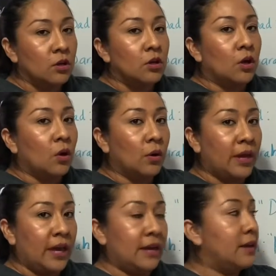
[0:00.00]

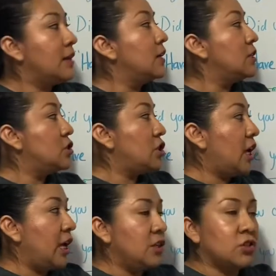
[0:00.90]
Okay,
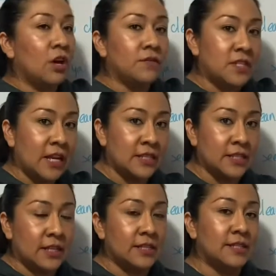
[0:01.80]
change of
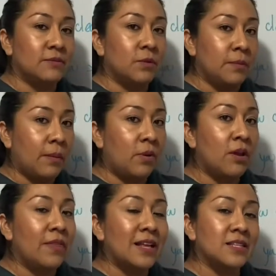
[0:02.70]
tenses. Remember,
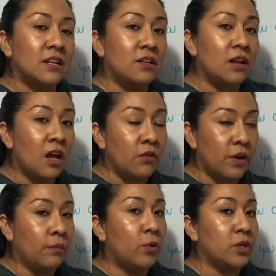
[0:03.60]
that's another
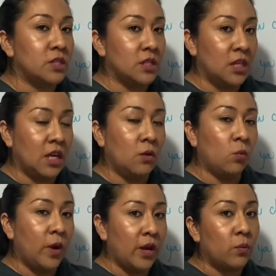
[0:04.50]
important thing
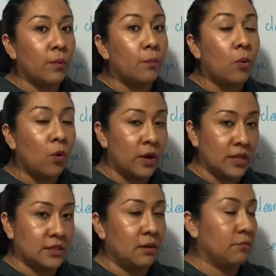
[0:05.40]
when reporting
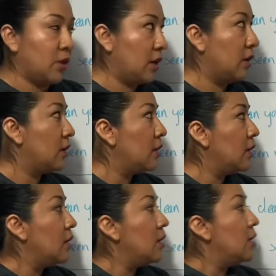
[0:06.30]
something.
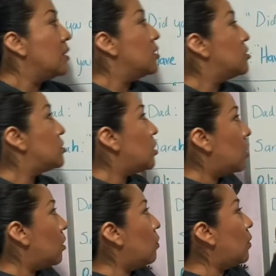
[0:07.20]

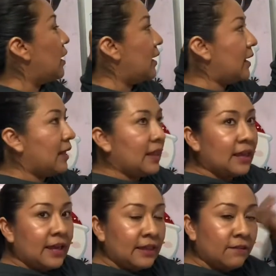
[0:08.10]
So,
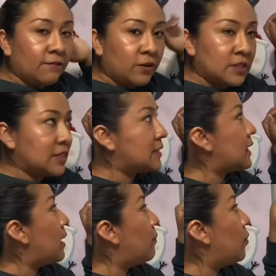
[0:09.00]
in the first
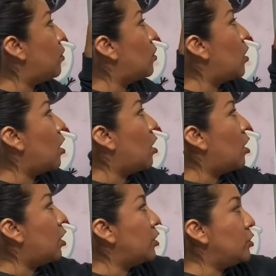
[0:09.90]
example,
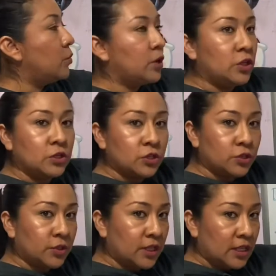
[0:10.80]
are you a new
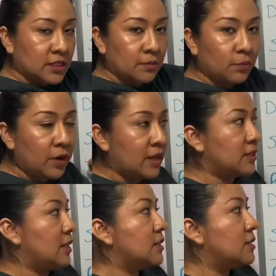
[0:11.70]
student is in
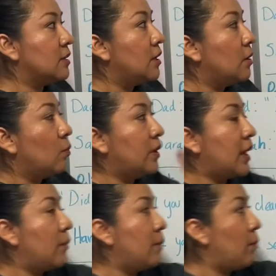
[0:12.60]
present. When
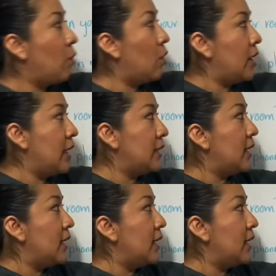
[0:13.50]
I reported,